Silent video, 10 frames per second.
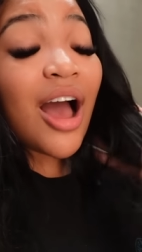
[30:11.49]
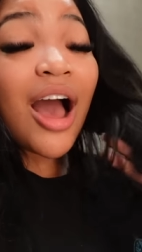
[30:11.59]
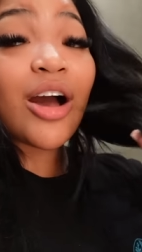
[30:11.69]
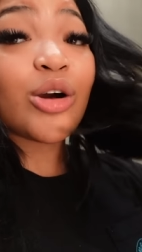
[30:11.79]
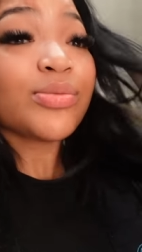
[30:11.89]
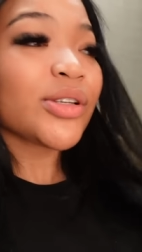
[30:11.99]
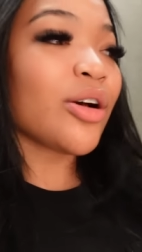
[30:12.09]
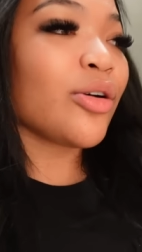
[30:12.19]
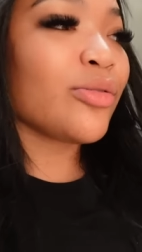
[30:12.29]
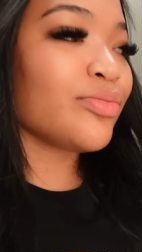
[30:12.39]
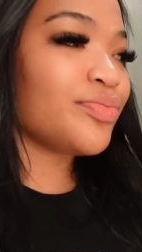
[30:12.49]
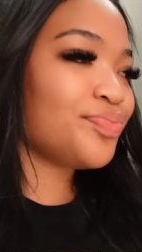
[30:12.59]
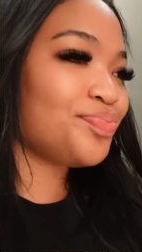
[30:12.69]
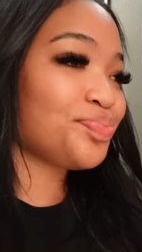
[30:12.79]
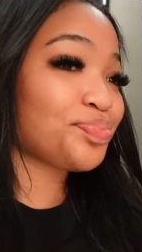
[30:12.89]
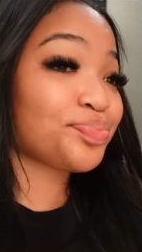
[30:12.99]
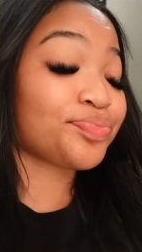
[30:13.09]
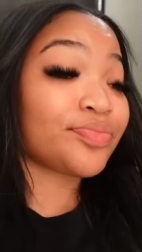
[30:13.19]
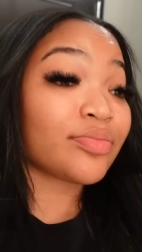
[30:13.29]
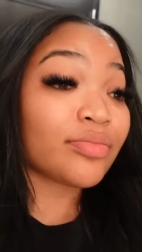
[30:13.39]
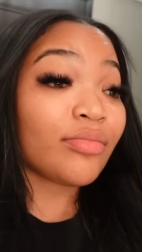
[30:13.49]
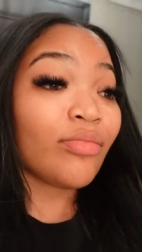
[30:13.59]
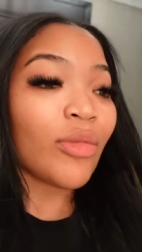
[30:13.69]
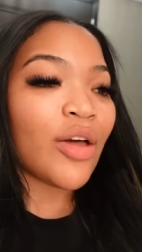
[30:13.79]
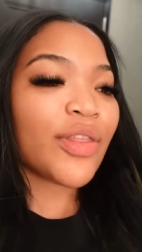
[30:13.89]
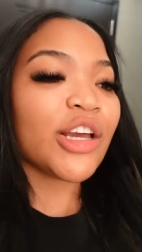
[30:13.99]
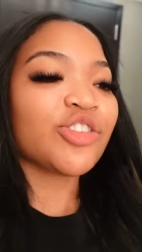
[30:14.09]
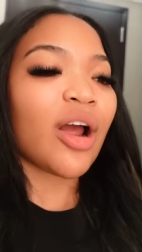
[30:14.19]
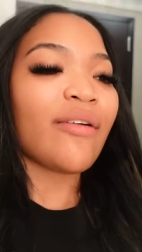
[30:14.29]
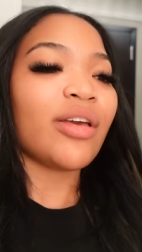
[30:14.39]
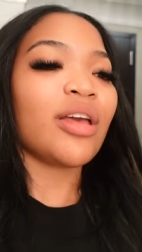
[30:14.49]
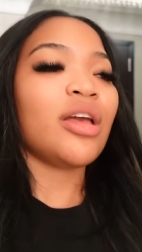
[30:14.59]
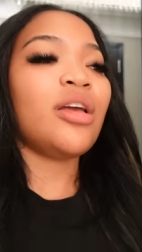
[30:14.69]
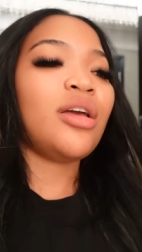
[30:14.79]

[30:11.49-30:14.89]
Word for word: I hope so. Or do they drive it? They drive it.